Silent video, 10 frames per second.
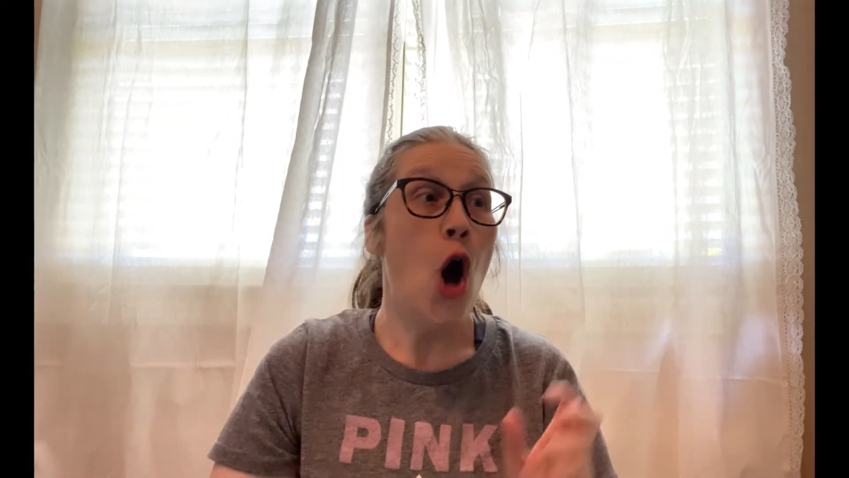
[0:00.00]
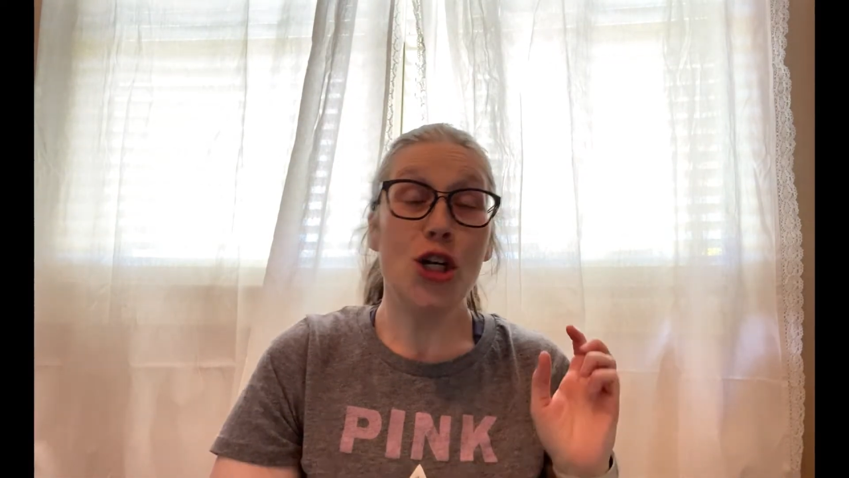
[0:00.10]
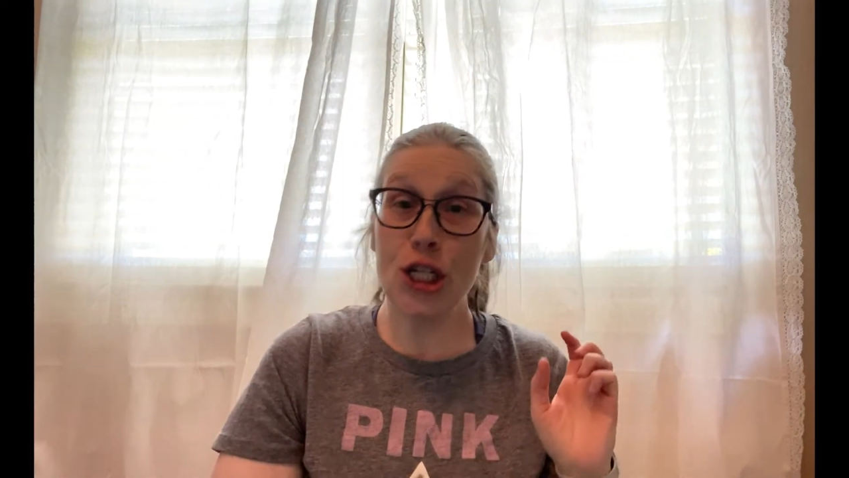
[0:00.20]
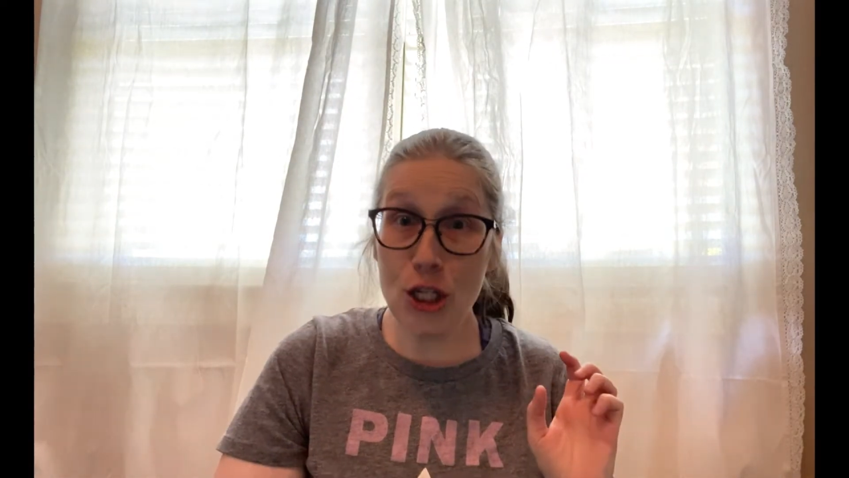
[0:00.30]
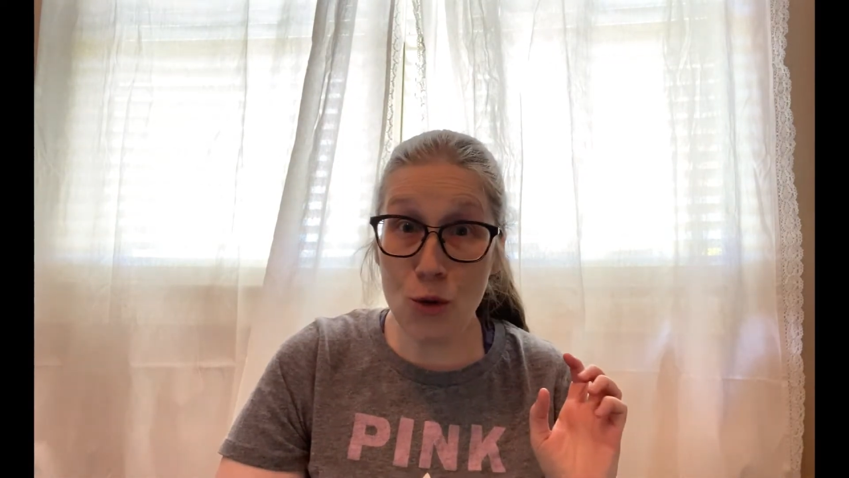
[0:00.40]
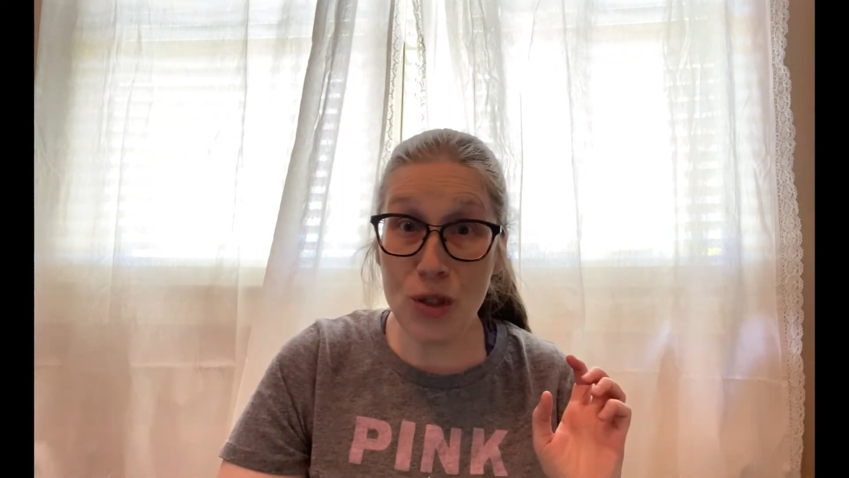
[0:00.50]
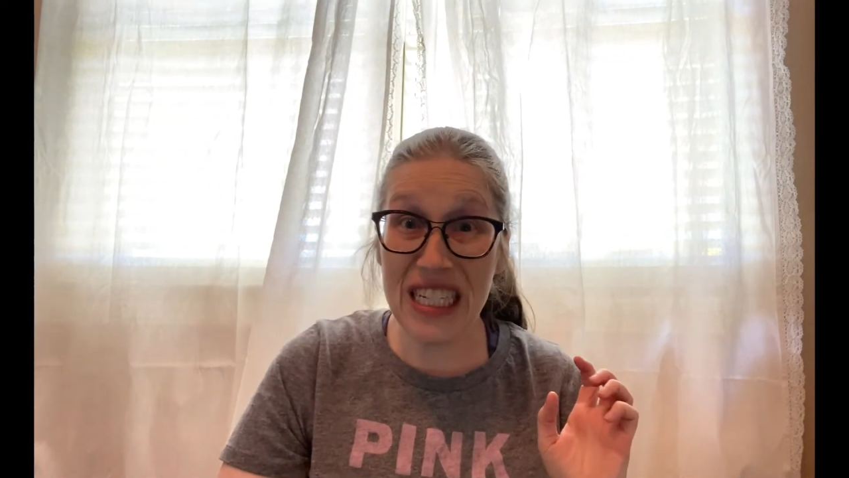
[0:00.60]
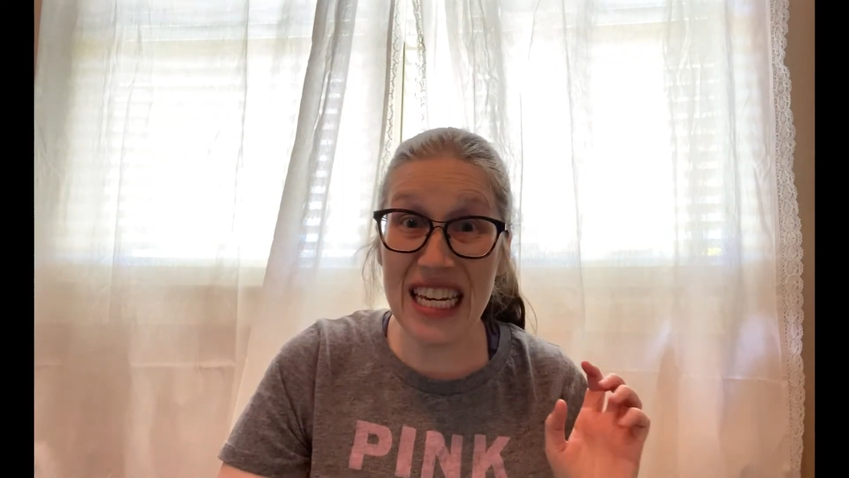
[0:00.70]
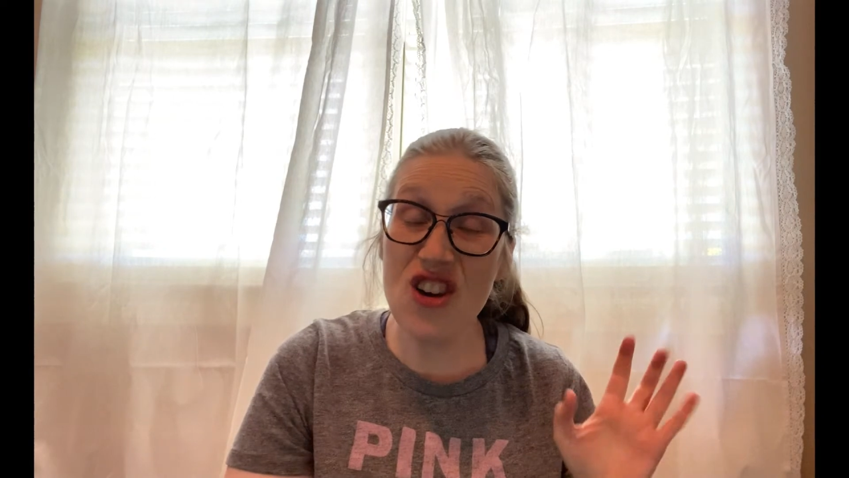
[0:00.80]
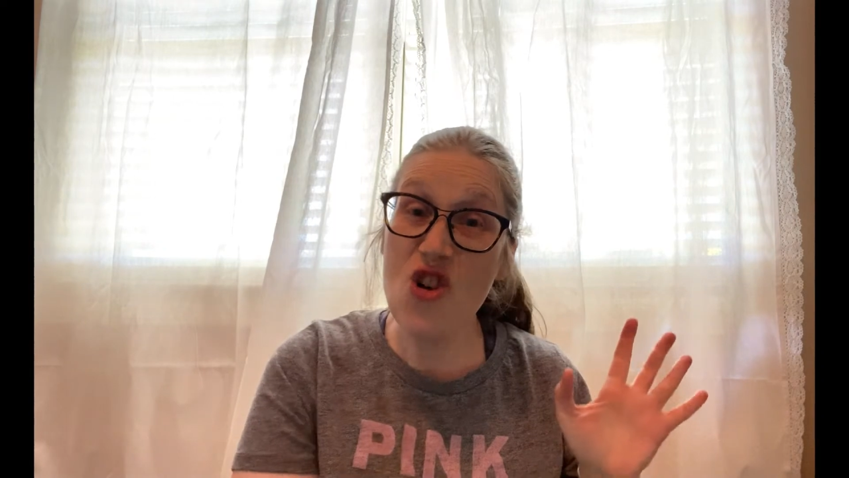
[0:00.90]
Do you
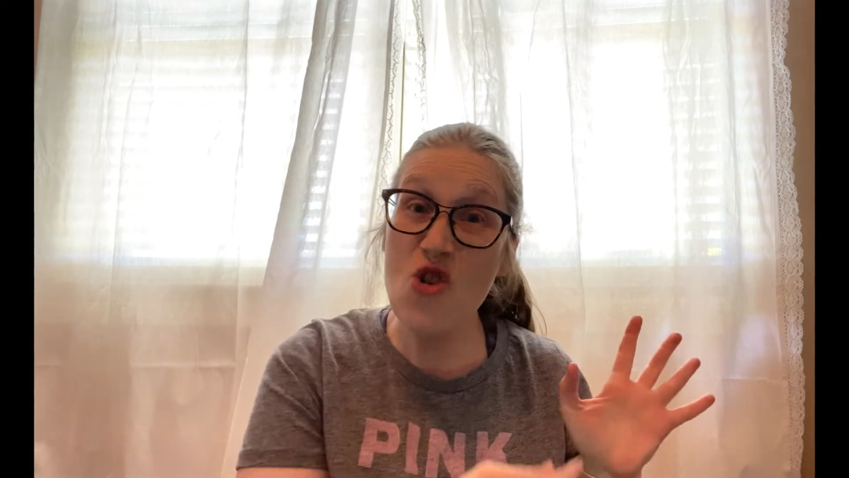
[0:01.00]
see the